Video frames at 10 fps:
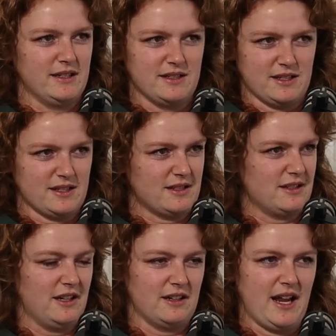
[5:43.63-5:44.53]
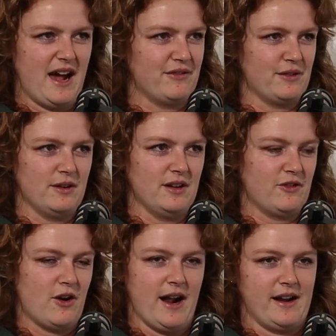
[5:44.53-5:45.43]
It's just, you got to laugh through it. I've
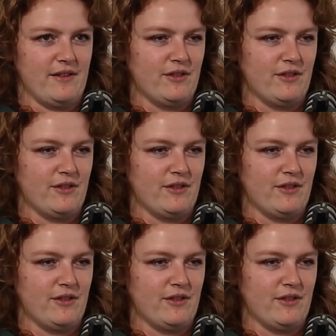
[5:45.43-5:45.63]
cried enough